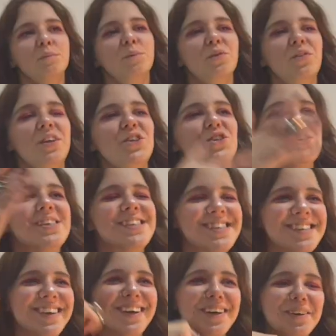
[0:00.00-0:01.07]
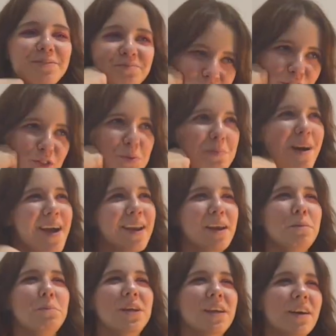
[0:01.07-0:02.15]
The movie just uh,
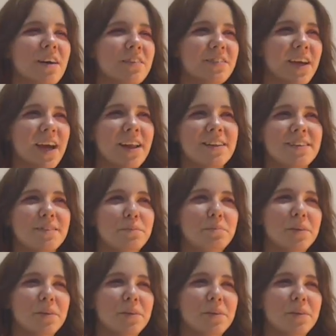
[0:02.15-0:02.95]
reminded me of that